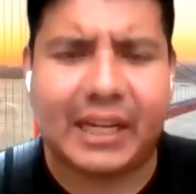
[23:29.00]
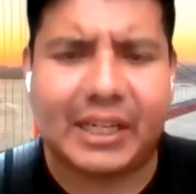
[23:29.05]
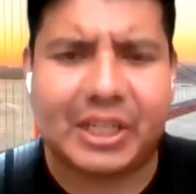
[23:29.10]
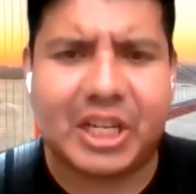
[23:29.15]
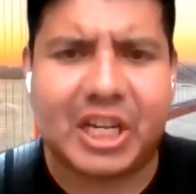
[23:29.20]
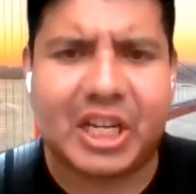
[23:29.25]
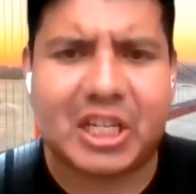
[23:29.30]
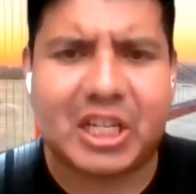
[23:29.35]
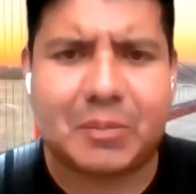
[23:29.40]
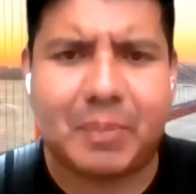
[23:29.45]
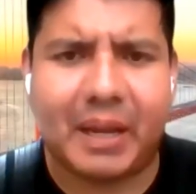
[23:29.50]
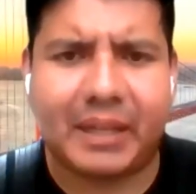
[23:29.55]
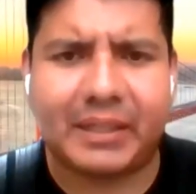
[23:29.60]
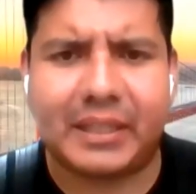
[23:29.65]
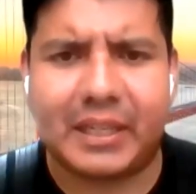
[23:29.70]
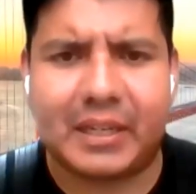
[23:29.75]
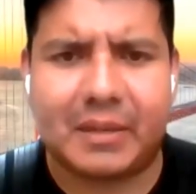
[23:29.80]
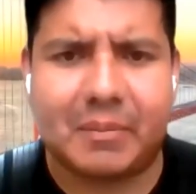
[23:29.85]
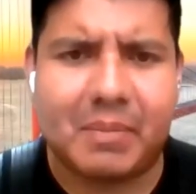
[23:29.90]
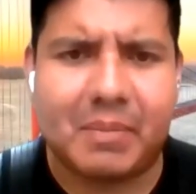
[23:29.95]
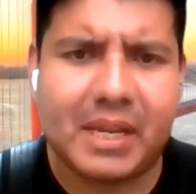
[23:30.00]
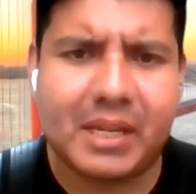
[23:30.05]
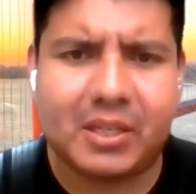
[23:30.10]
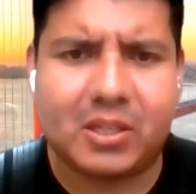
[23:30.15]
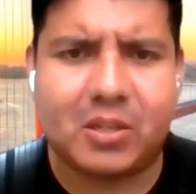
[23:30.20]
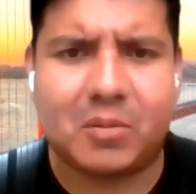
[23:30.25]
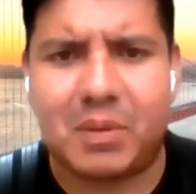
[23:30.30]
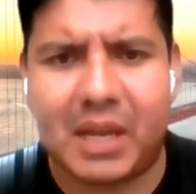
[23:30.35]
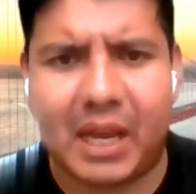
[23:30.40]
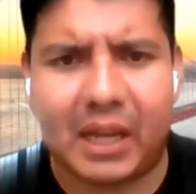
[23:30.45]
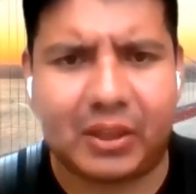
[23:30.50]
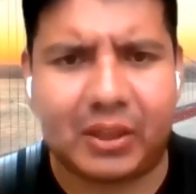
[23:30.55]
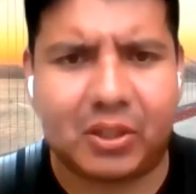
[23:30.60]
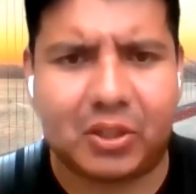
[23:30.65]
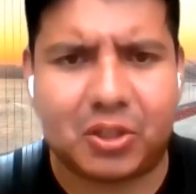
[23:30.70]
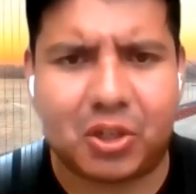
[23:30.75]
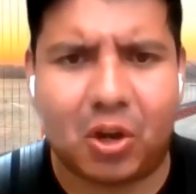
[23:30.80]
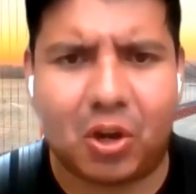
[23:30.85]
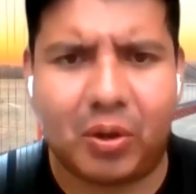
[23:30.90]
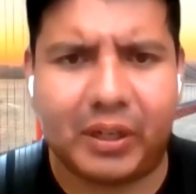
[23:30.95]
that she expected me to be at
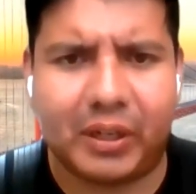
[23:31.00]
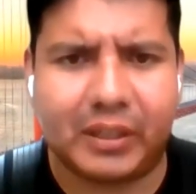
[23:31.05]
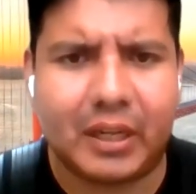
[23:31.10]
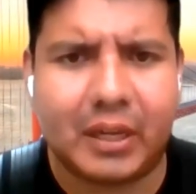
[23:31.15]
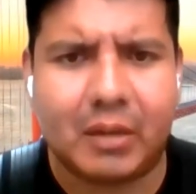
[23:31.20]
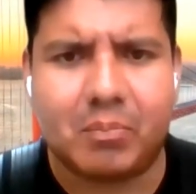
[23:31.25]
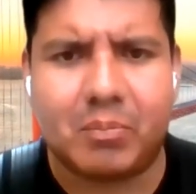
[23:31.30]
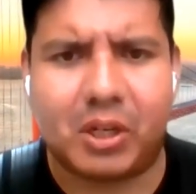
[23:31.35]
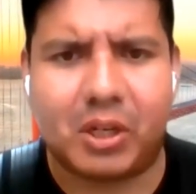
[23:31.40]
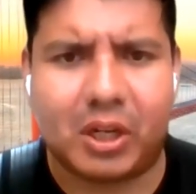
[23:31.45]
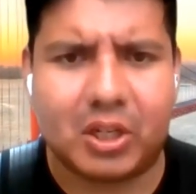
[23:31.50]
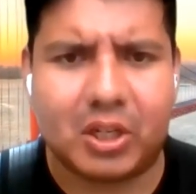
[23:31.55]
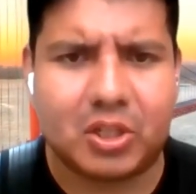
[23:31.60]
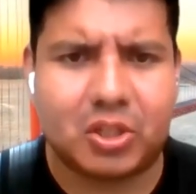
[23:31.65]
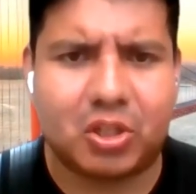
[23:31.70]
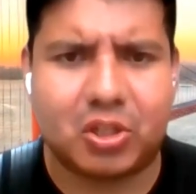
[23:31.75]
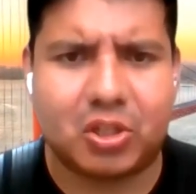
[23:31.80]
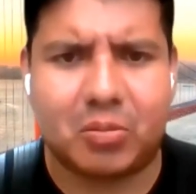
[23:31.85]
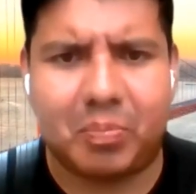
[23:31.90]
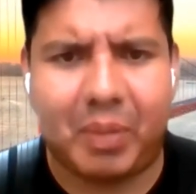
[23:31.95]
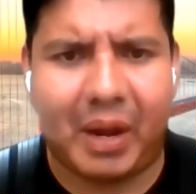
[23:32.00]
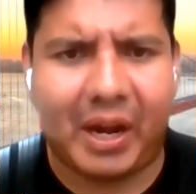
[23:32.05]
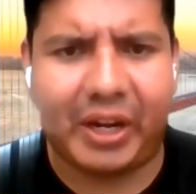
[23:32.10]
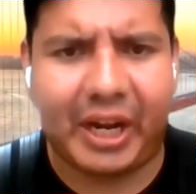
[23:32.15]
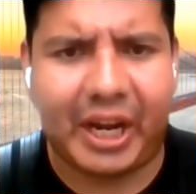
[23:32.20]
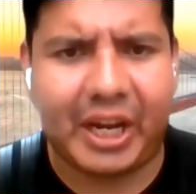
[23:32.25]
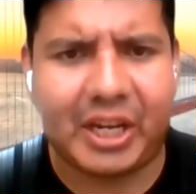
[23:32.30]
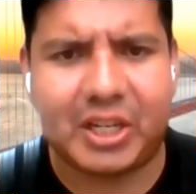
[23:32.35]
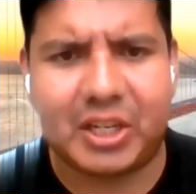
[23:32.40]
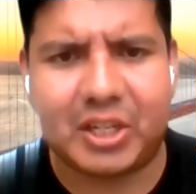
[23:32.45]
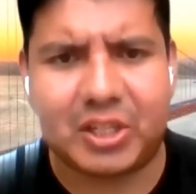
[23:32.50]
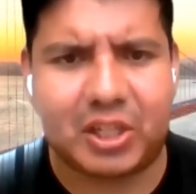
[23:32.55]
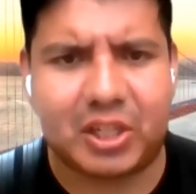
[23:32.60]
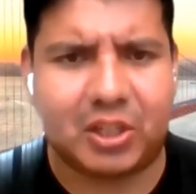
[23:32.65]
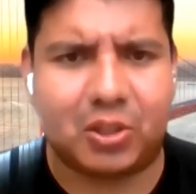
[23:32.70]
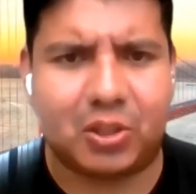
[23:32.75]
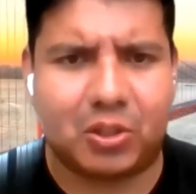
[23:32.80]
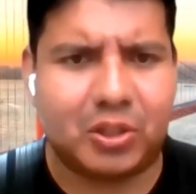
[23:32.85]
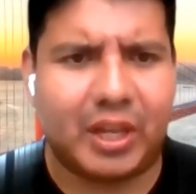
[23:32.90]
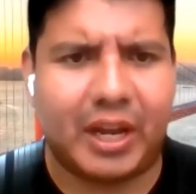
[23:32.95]
the showing because there's a buyer
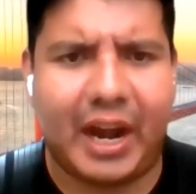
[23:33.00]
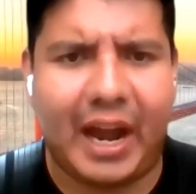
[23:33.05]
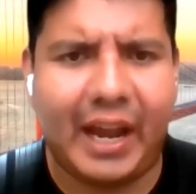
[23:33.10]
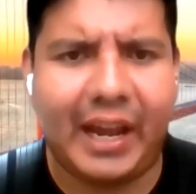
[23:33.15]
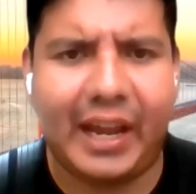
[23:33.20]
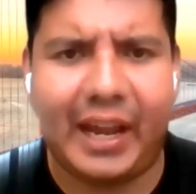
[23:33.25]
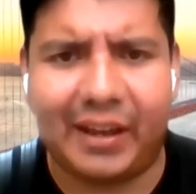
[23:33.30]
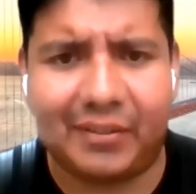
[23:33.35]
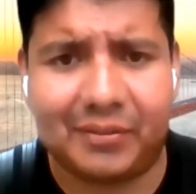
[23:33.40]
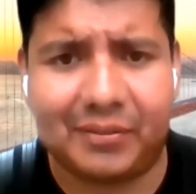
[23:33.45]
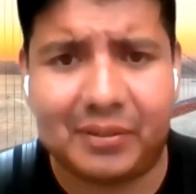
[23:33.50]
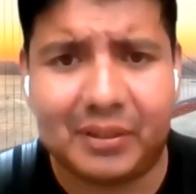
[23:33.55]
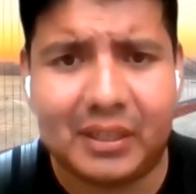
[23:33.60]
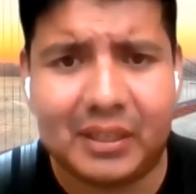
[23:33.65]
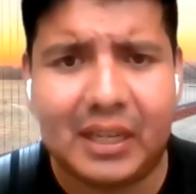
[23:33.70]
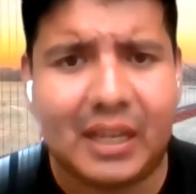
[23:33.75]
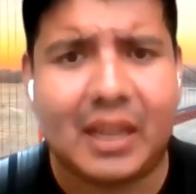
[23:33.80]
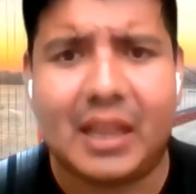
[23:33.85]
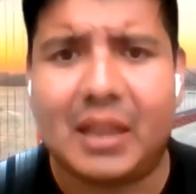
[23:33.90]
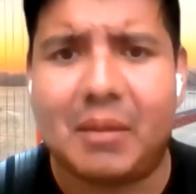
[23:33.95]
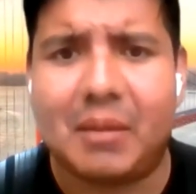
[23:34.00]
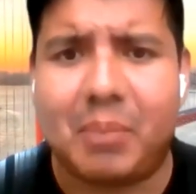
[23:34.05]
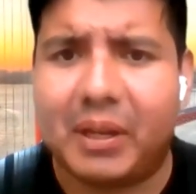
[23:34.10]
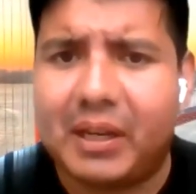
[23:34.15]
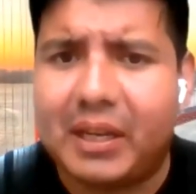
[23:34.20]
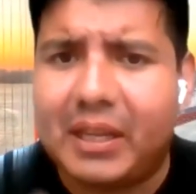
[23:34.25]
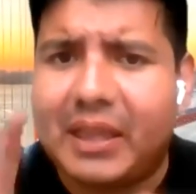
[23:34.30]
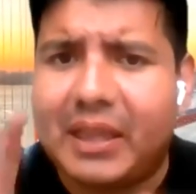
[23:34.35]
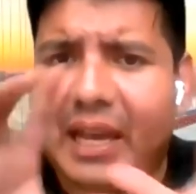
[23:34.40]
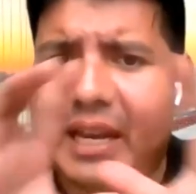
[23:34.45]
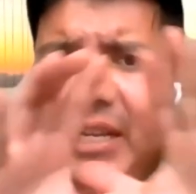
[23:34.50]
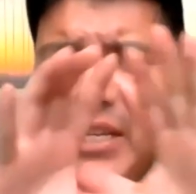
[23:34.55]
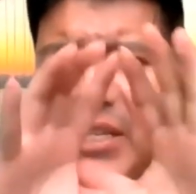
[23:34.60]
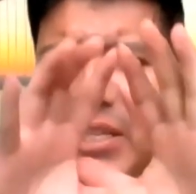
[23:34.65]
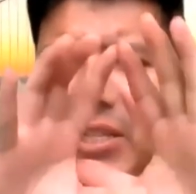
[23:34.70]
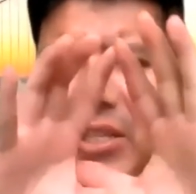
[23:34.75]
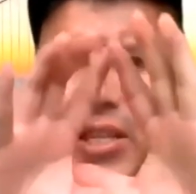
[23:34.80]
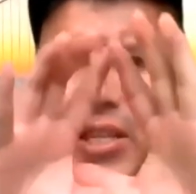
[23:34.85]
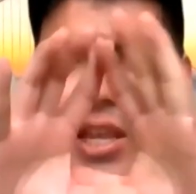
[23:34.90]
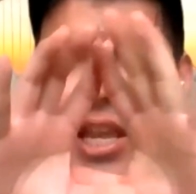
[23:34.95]
agency that I have, but that
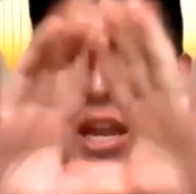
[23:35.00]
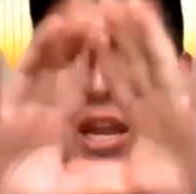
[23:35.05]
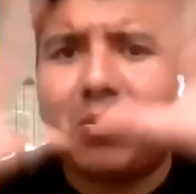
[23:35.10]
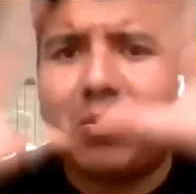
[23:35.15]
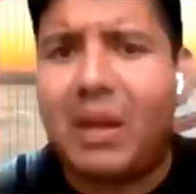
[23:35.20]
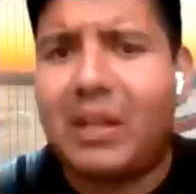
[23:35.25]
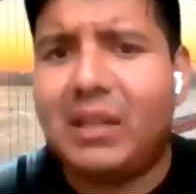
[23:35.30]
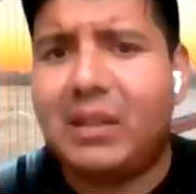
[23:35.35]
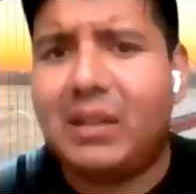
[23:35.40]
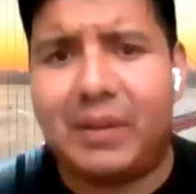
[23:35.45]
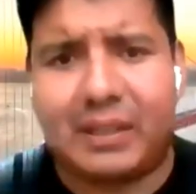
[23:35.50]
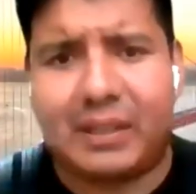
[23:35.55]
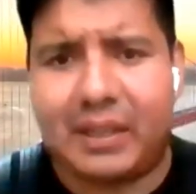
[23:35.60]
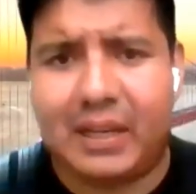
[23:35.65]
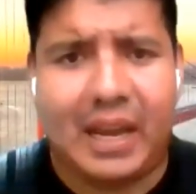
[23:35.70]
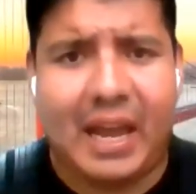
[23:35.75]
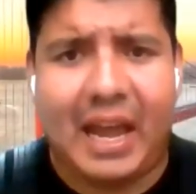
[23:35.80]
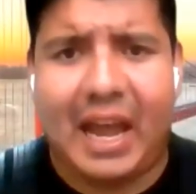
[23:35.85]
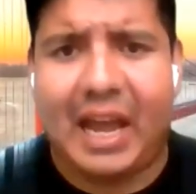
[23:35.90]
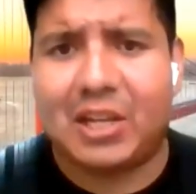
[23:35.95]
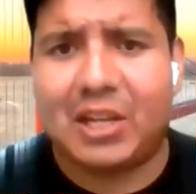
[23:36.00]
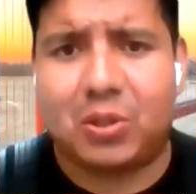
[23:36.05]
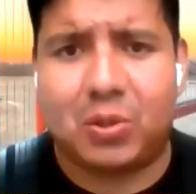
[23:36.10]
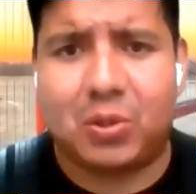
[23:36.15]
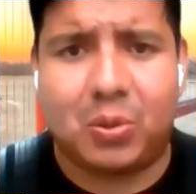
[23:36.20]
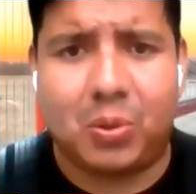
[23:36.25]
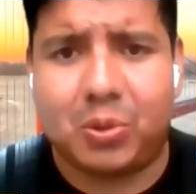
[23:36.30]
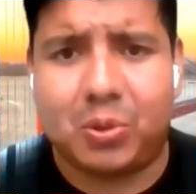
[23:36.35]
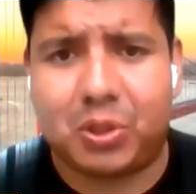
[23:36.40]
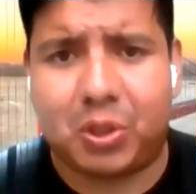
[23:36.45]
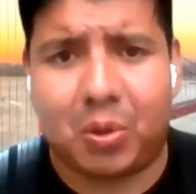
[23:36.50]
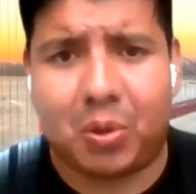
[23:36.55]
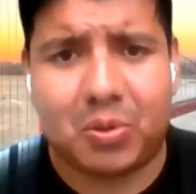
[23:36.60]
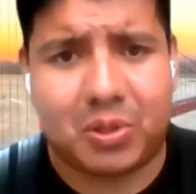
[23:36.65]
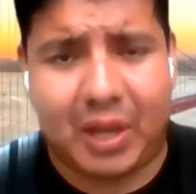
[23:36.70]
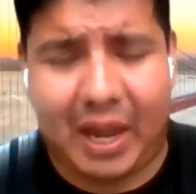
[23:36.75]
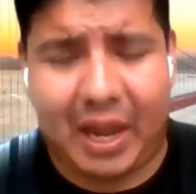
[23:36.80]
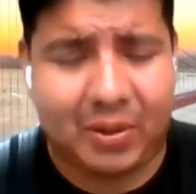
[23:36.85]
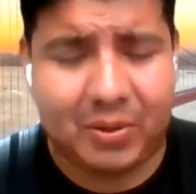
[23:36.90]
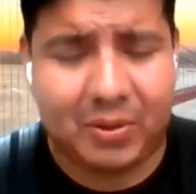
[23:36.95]
is irrelevant as to who
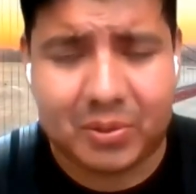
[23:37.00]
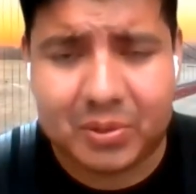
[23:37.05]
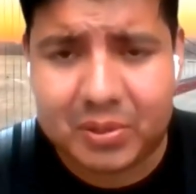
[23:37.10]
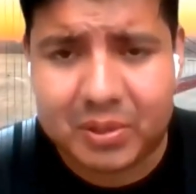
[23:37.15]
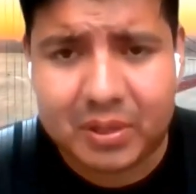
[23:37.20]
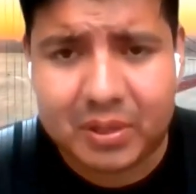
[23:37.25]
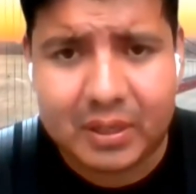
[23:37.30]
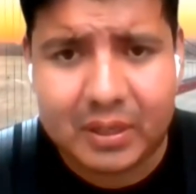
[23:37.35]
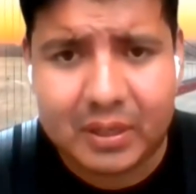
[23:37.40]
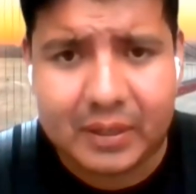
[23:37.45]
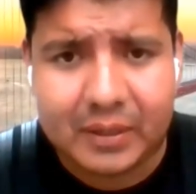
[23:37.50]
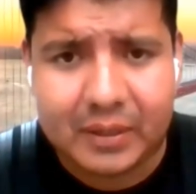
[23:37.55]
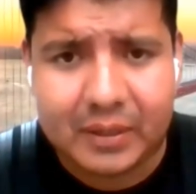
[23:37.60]
shows a house.